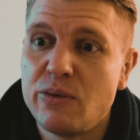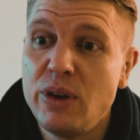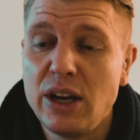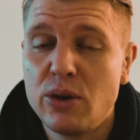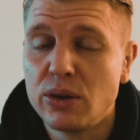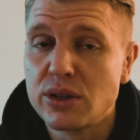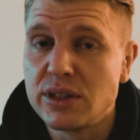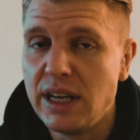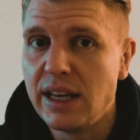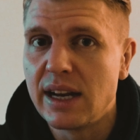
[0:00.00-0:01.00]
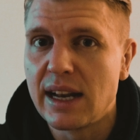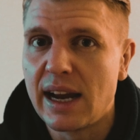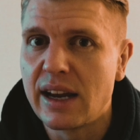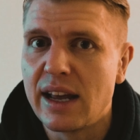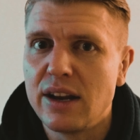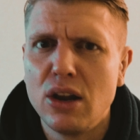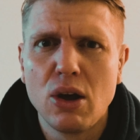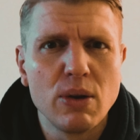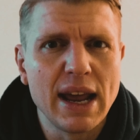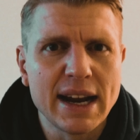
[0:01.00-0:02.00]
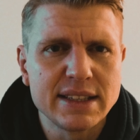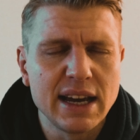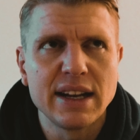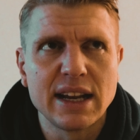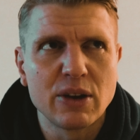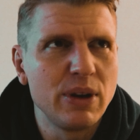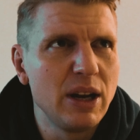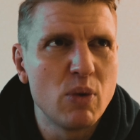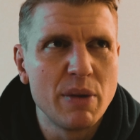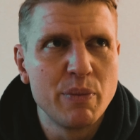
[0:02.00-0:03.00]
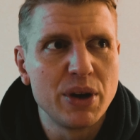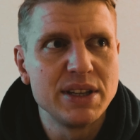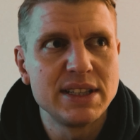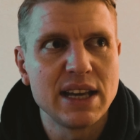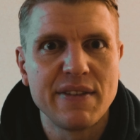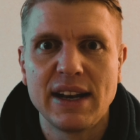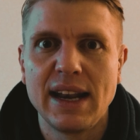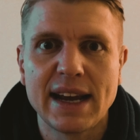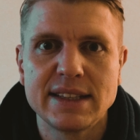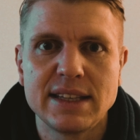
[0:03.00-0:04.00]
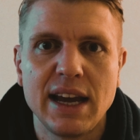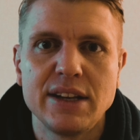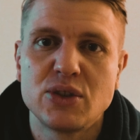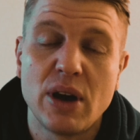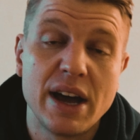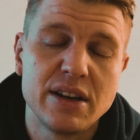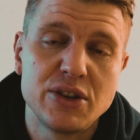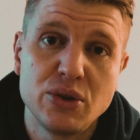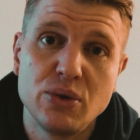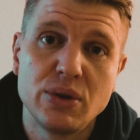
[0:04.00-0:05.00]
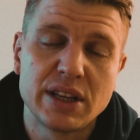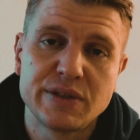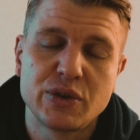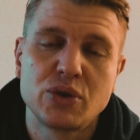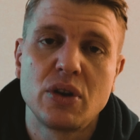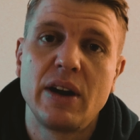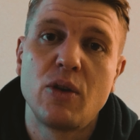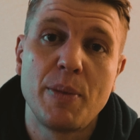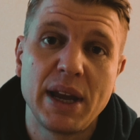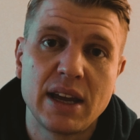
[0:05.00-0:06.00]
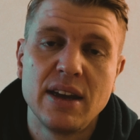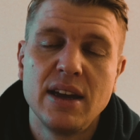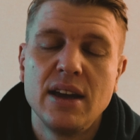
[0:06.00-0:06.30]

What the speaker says: really cool to see that like at a low lactate, like really 1.7 lactate, so under 2, that's for sure aerobic.